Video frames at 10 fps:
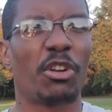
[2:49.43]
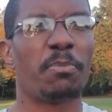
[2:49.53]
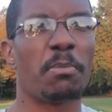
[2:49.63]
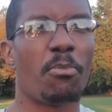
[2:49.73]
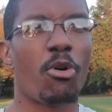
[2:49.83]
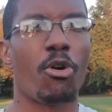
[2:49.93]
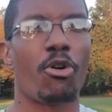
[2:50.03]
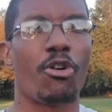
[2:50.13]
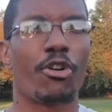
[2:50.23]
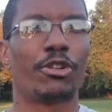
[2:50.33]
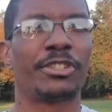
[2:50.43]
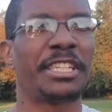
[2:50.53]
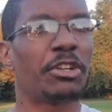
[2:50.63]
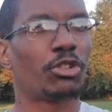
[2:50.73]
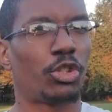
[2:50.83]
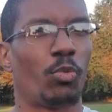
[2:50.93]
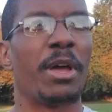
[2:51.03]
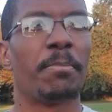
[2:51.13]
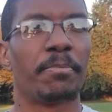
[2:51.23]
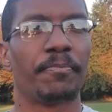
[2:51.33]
bit more sink or swim